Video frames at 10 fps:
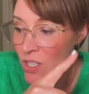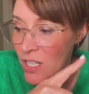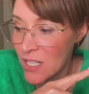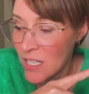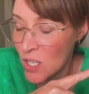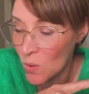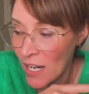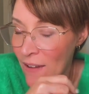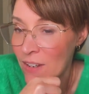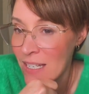to
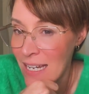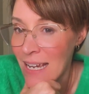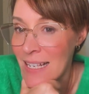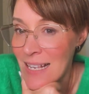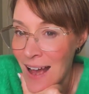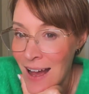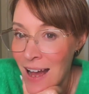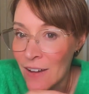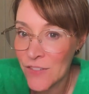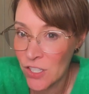11 days
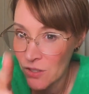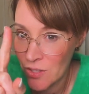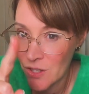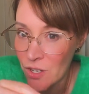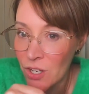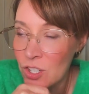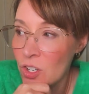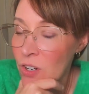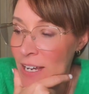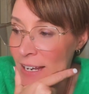after you
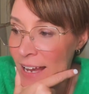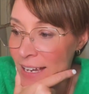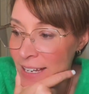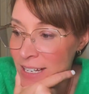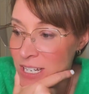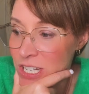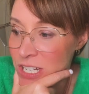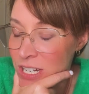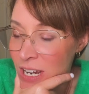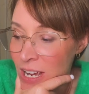surge your
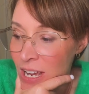LH,